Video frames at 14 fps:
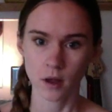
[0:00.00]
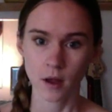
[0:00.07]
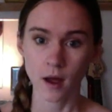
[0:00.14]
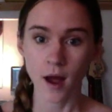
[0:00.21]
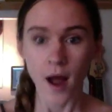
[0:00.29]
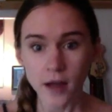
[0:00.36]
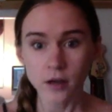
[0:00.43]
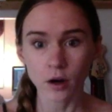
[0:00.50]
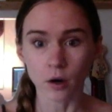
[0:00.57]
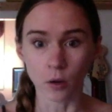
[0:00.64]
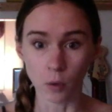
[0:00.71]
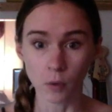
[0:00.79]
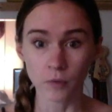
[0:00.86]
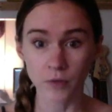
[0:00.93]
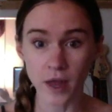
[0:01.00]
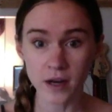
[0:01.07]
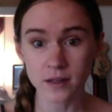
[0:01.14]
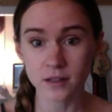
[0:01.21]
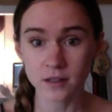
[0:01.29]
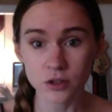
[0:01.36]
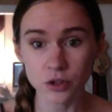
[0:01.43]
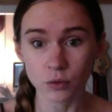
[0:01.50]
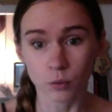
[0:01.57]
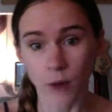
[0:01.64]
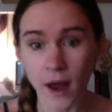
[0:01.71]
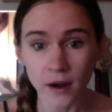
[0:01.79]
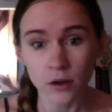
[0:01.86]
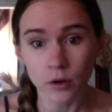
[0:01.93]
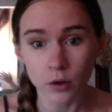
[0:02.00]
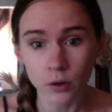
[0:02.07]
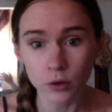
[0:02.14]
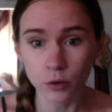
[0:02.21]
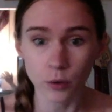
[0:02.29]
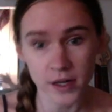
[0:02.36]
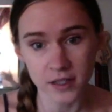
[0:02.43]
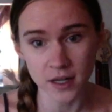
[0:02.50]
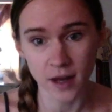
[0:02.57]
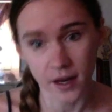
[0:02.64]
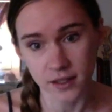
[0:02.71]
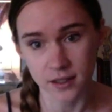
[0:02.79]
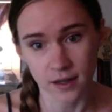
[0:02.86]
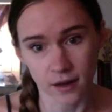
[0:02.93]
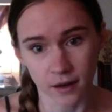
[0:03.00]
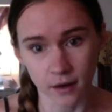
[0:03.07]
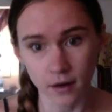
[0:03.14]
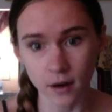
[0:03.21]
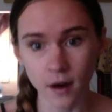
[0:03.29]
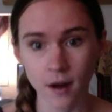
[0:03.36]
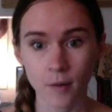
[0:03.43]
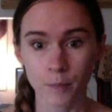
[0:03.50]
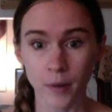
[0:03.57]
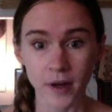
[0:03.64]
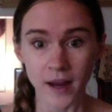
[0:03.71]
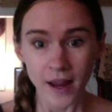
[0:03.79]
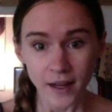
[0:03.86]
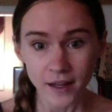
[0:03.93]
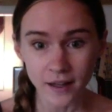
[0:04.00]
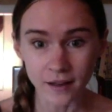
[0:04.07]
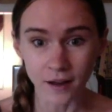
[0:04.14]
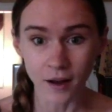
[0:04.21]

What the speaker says: I know that is such a radical, crazy idea, but hey,